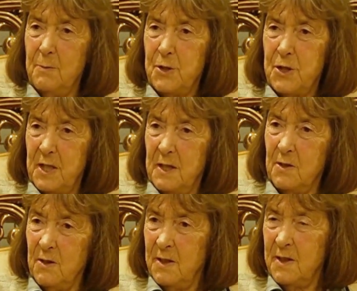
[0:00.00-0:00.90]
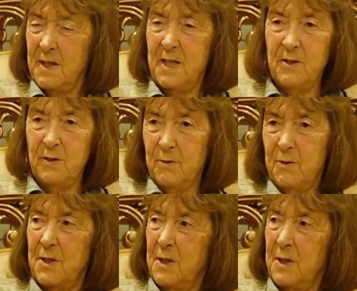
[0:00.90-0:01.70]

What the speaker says: which they do, they don't.